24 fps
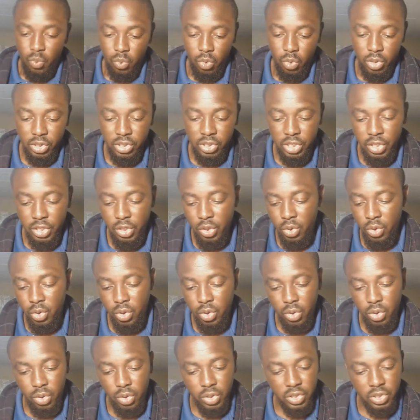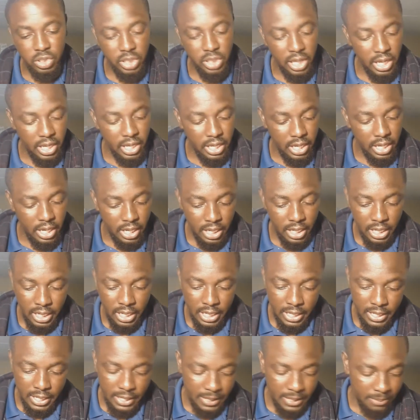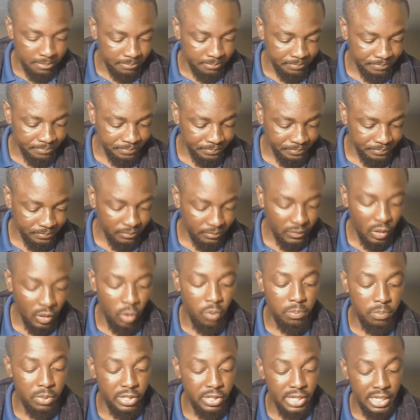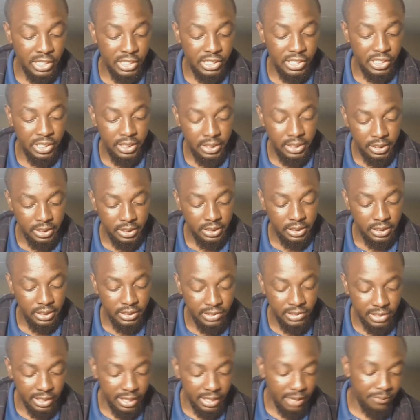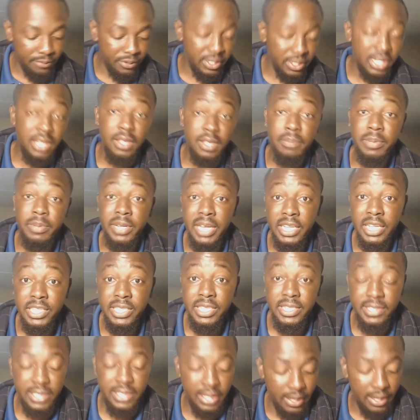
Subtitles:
Continue saying, production in South Africa, Production